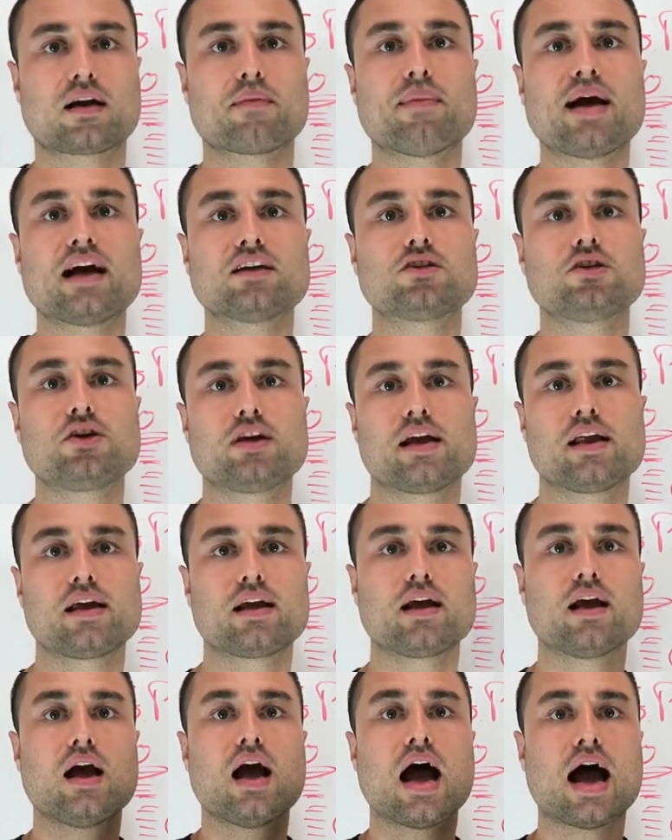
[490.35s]
Like imagine you
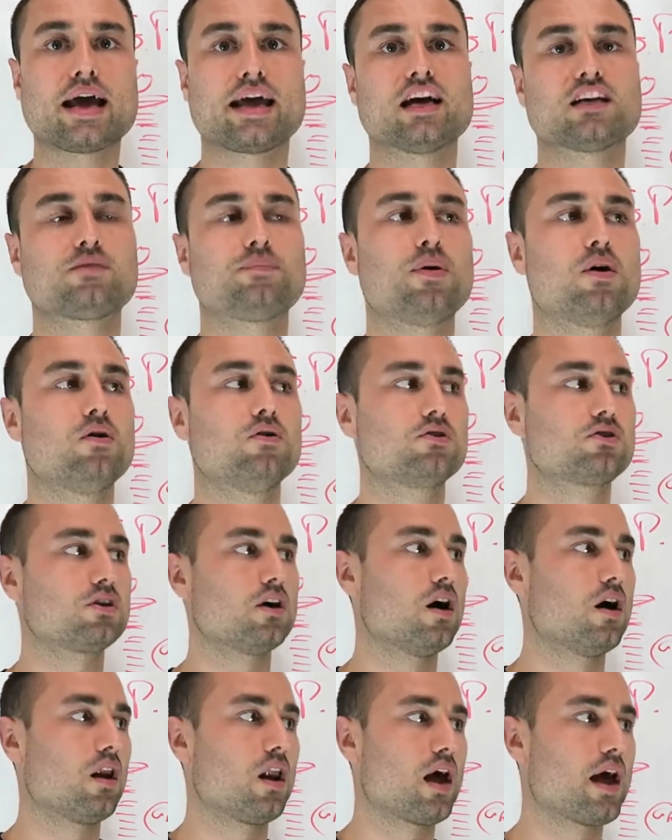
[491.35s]
getting a guest
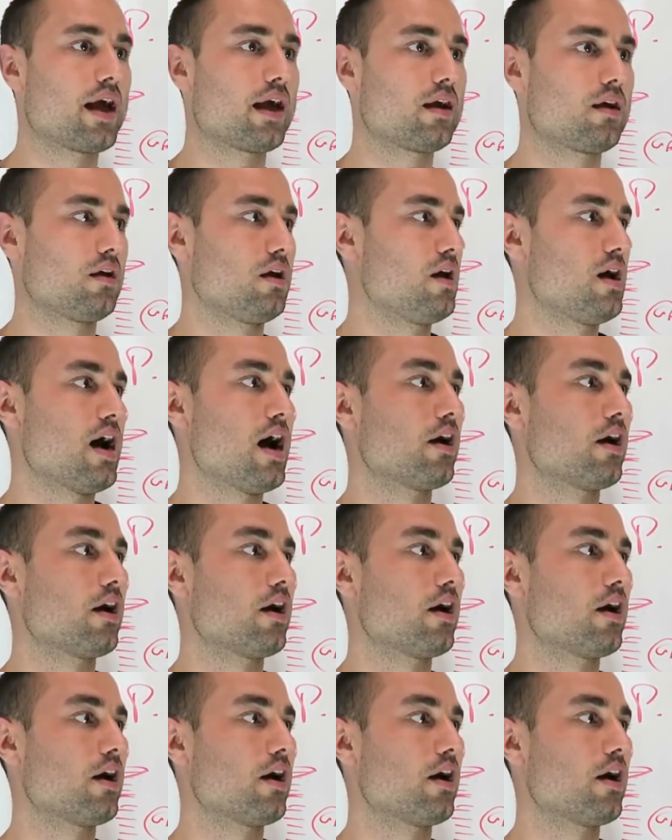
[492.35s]
post on like,